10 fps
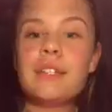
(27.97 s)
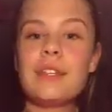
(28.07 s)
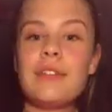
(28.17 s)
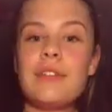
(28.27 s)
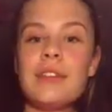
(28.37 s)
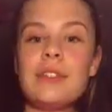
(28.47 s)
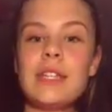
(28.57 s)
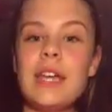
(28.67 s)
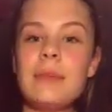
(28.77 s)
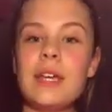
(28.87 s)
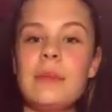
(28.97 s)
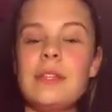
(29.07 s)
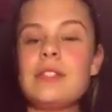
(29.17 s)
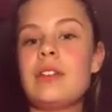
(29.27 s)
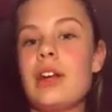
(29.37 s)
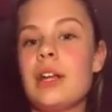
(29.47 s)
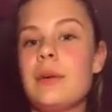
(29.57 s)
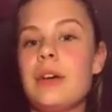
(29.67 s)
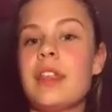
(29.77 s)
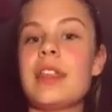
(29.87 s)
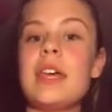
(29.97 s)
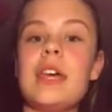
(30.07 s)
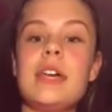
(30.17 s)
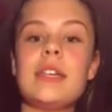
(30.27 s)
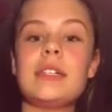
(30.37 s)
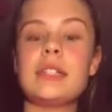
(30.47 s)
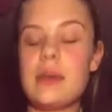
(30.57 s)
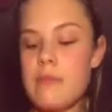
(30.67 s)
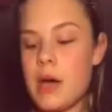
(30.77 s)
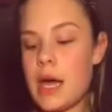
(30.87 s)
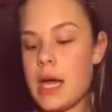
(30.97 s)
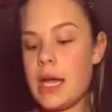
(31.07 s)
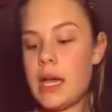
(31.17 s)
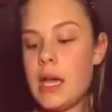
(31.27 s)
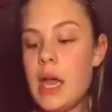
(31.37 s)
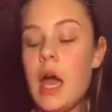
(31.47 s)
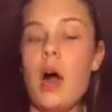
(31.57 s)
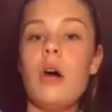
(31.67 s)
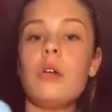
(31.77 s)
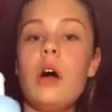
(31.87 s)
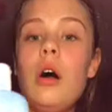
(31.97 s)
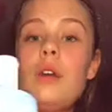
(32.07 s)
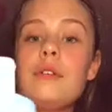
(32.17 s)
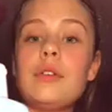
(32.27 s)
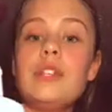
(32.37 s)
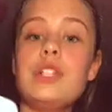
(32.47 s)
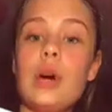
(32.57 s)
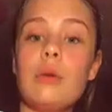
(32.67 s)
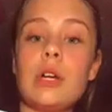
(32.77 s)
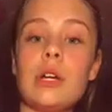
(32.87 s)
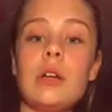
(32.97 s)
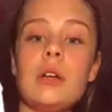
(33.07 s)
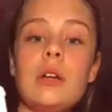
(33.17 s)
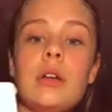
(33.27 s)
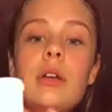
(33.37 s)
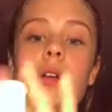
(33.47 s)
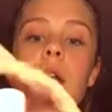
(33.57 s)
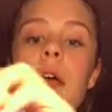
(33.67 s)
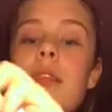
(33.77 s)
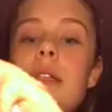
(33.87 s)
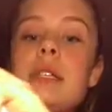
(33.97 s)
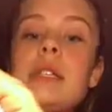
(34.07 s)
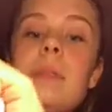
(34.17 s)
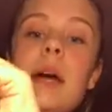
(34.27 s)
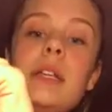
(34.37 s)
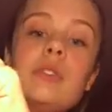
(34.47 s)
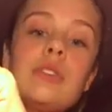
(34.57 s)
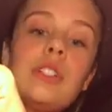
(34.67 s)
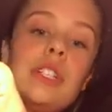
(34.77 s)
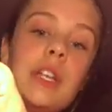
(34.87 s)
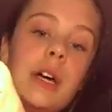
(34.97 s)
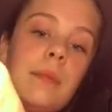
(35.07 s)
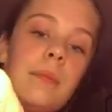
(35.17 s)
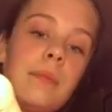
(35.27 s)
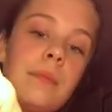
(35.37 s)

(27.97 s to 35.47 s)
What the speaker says: So the first thing I'm going to be starting with is my alcohol-free toner. This is by Neutrogena.